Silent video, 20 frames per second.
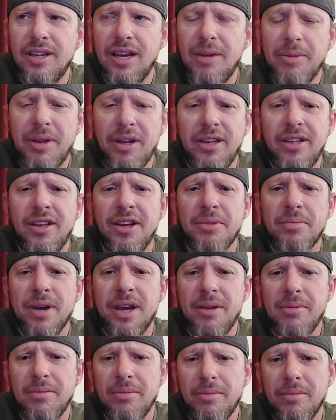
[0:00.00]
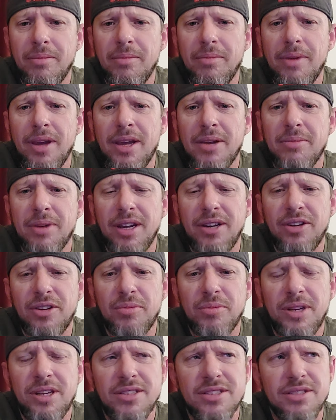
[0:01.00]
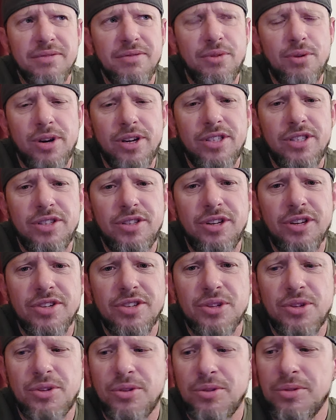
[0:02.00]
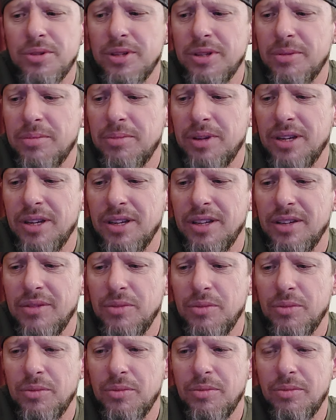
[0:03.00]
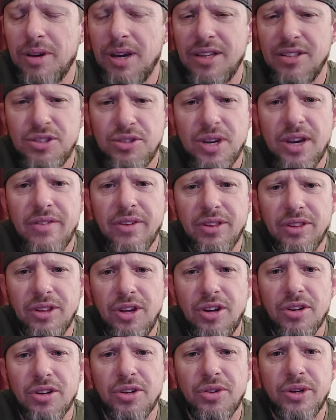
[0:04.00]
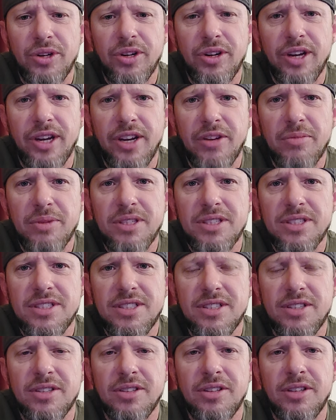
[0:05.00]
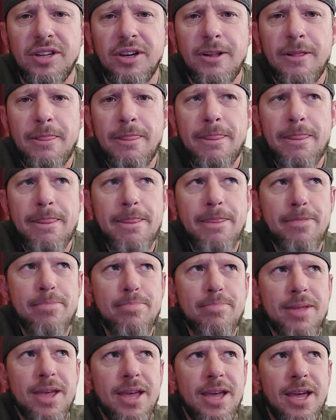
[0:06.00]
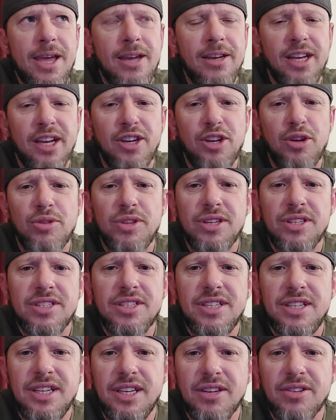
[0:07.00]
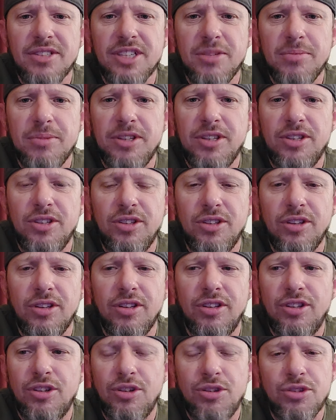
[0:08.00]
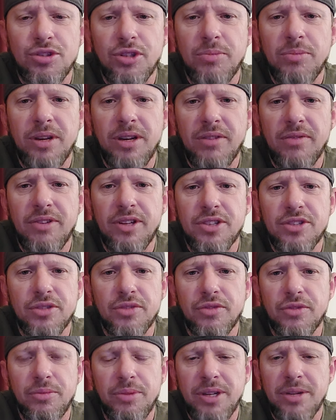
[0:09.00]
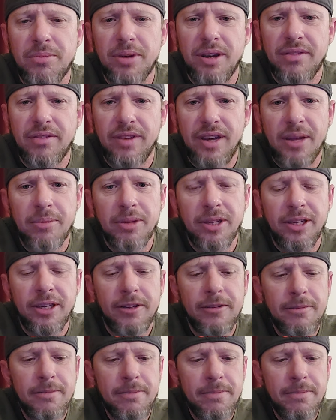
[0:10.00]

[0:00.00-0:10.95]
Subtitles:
I'm not a young man by no means. I'm 42 years old, but I do have a long career ahead of me still, and I know this CDL is going to be hugely beneficial for me and my family.